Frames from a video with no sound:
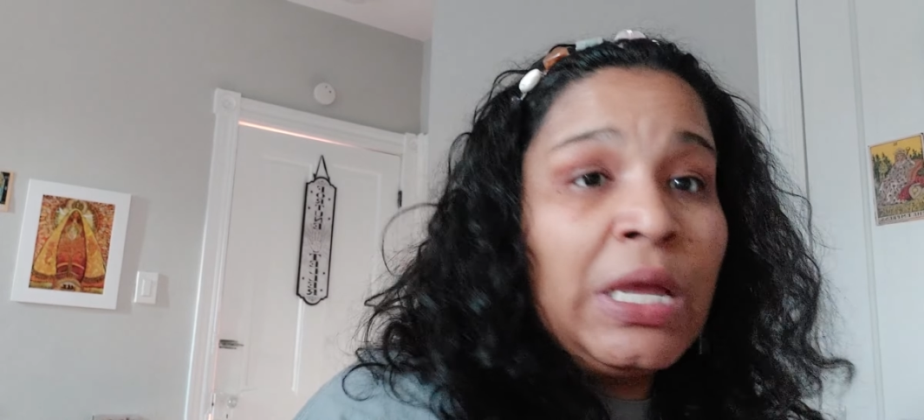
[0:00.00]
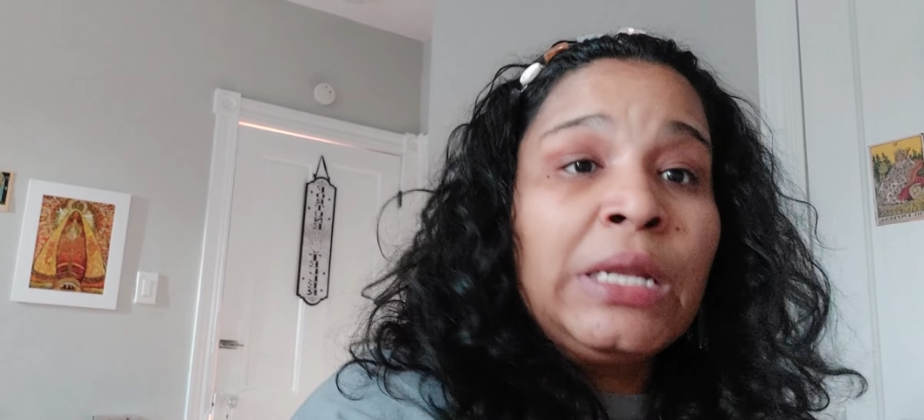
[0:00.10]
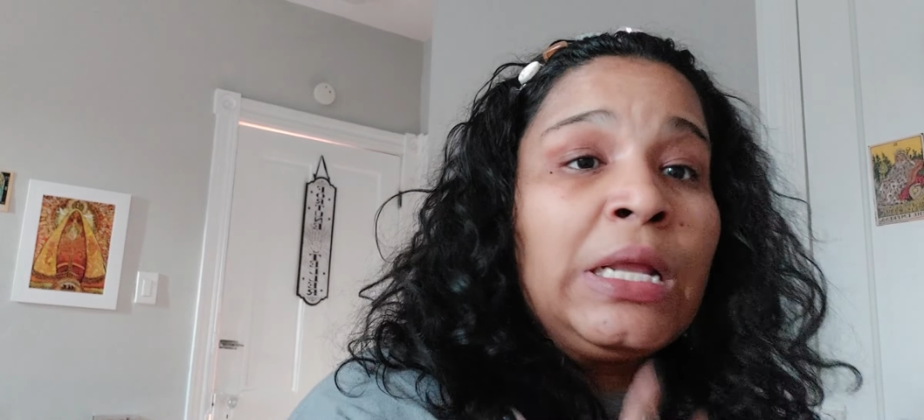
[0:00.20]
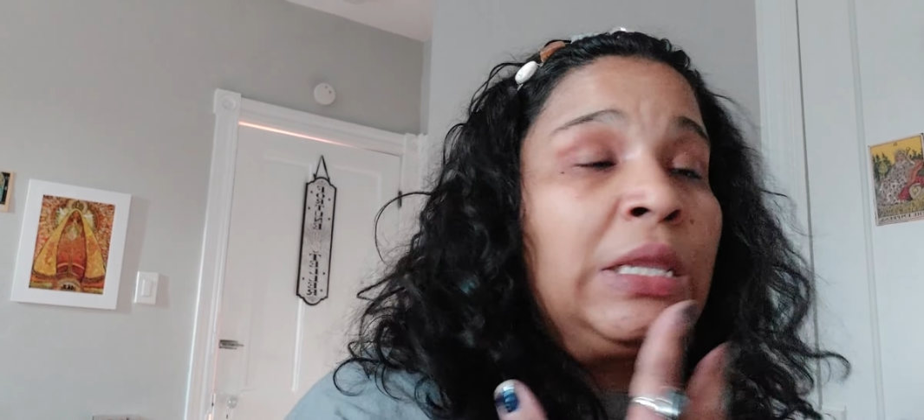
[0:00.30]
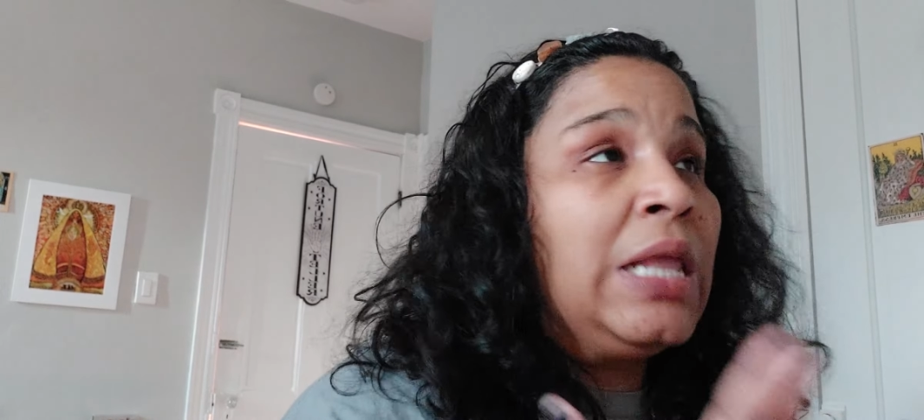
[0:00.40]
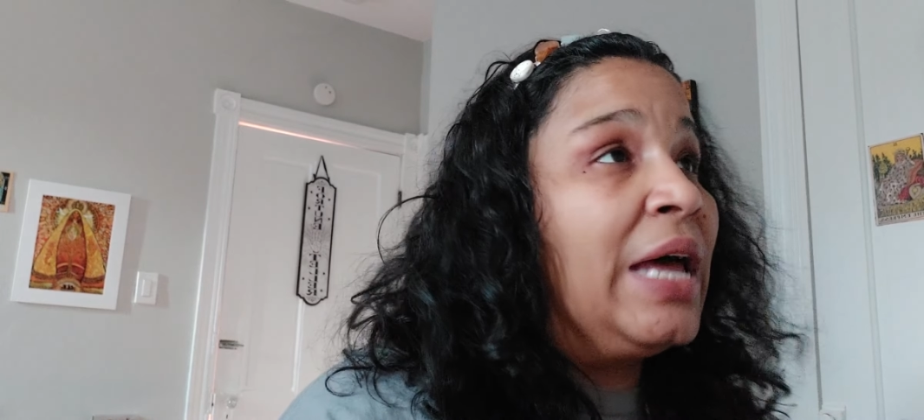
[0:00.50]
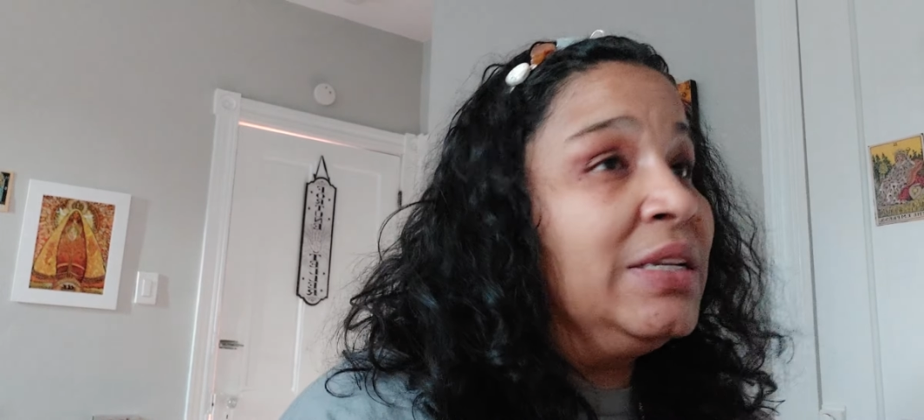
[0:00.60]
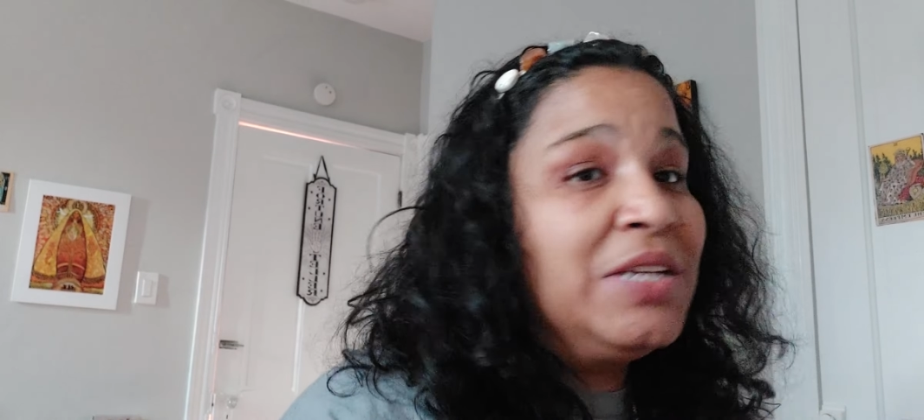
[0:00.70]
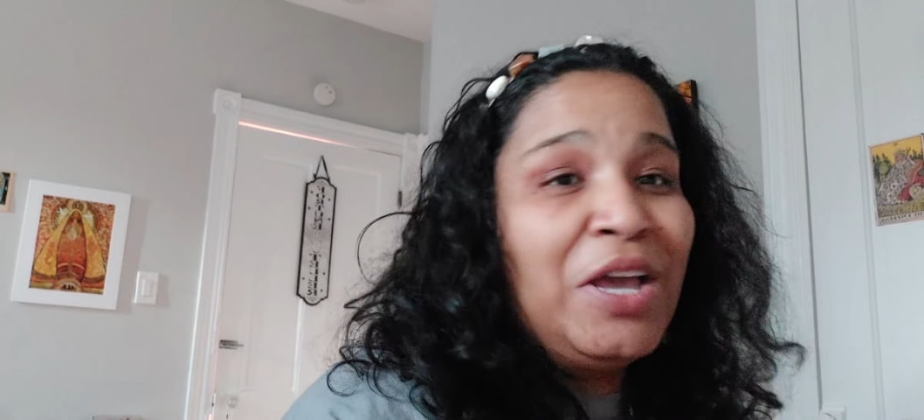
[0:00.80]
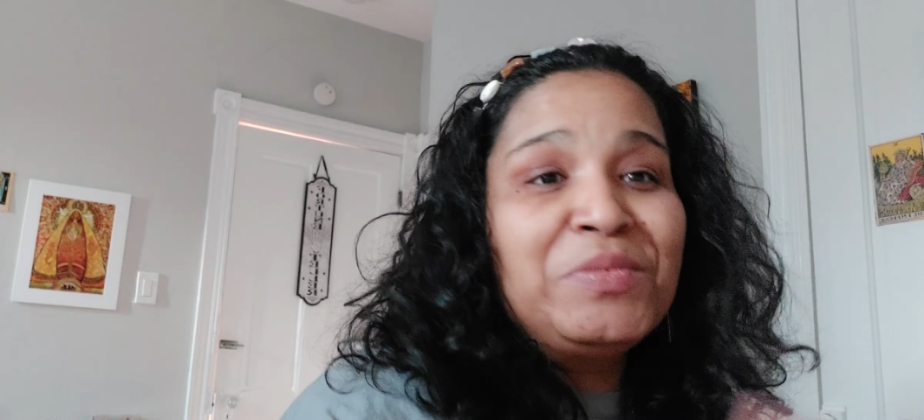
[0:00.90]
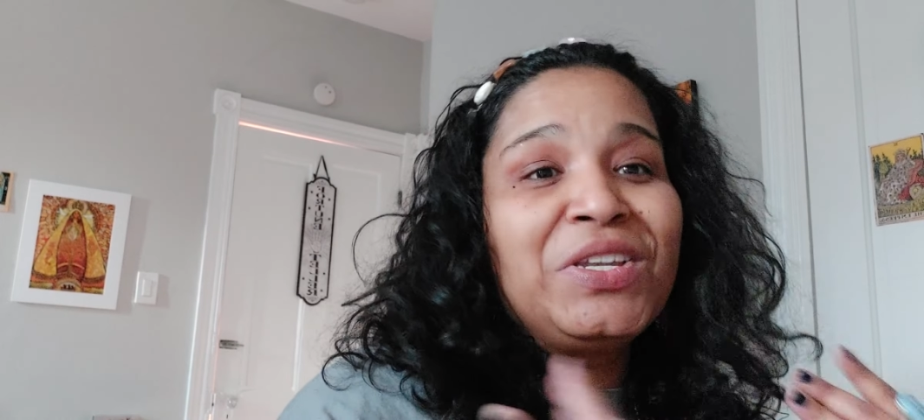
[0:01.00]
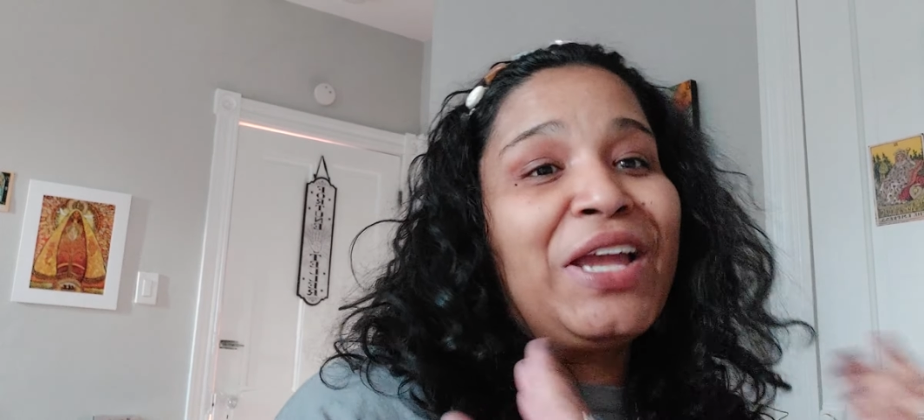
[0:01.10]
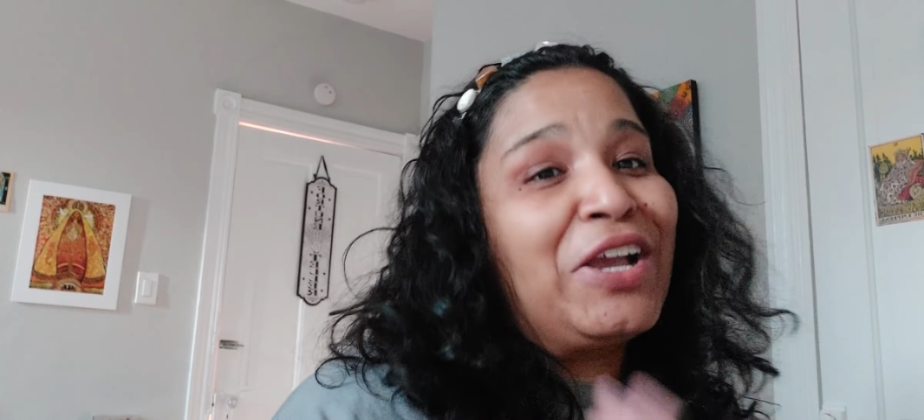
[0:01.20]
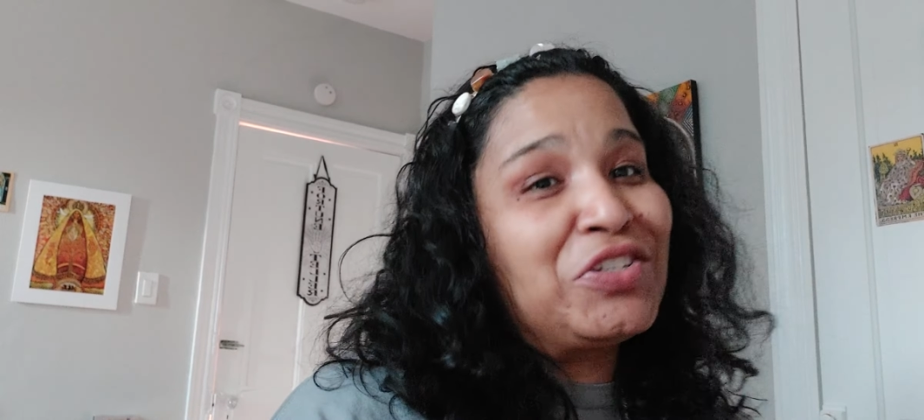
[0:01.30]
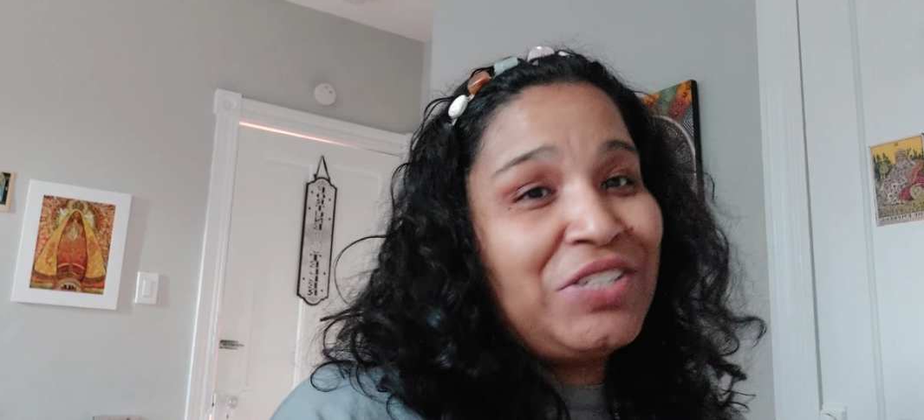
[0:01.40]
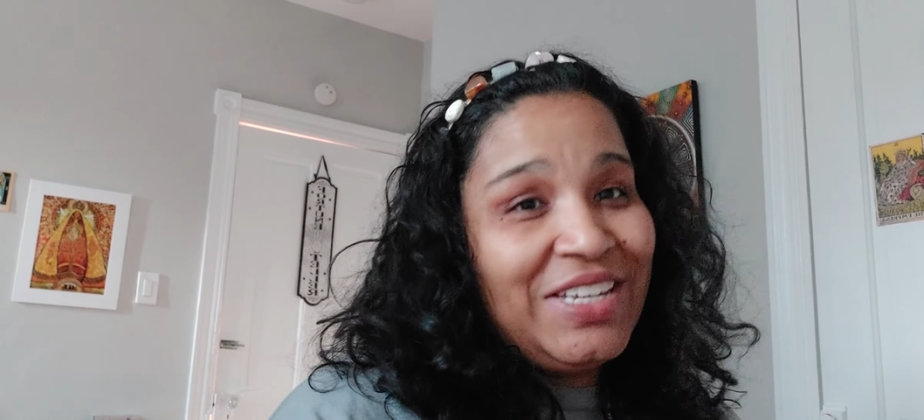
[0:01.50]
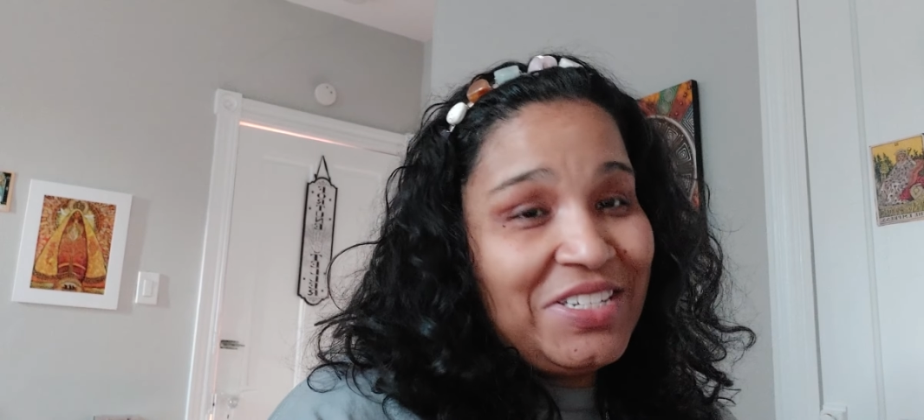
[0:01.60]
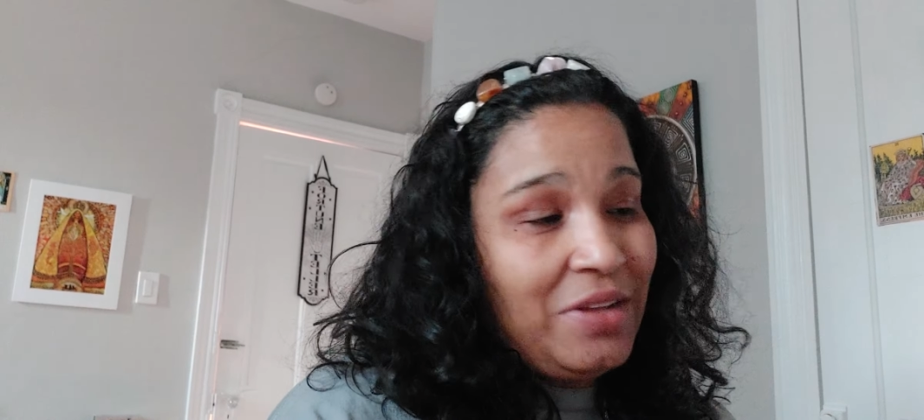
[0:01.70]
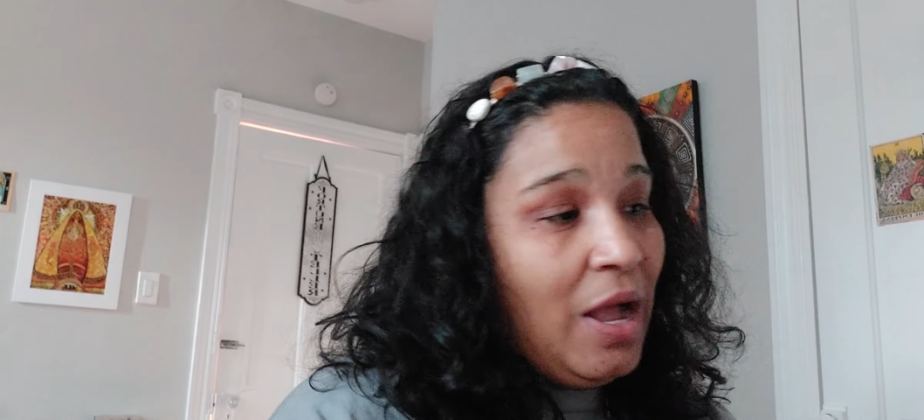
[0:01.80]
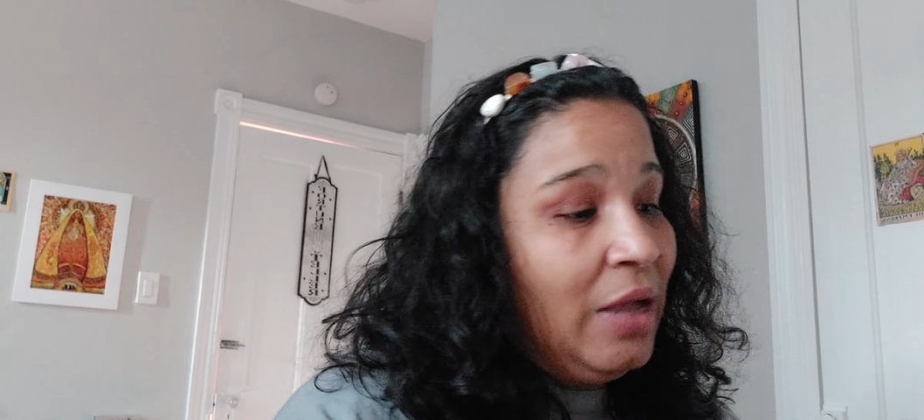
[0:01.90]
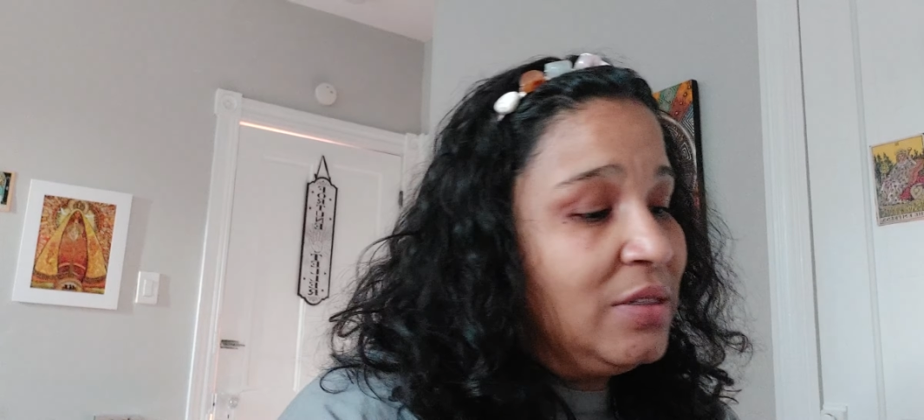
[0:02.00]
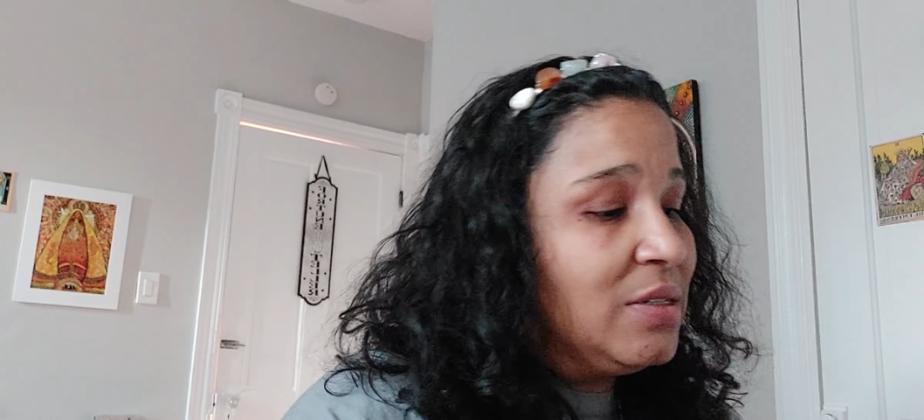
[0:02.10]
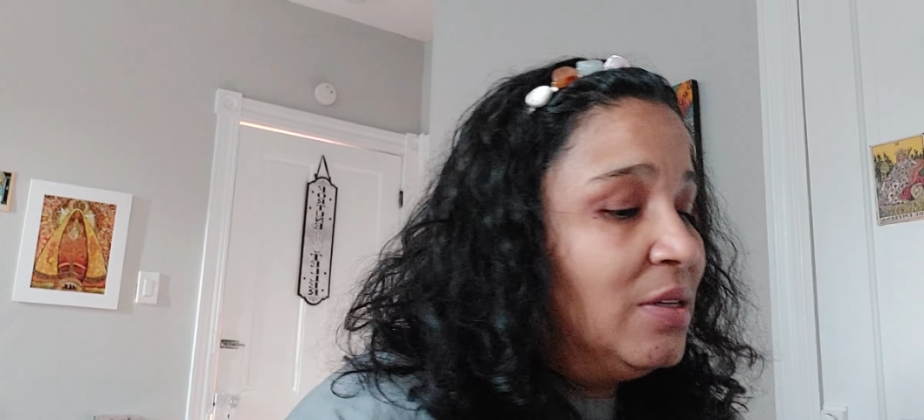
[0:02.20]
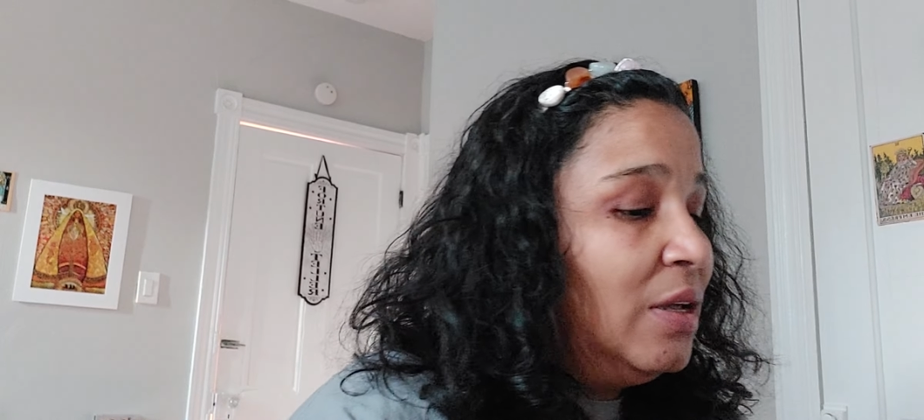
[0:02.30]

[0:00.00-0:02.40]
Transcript: And a lot of times it actually is not.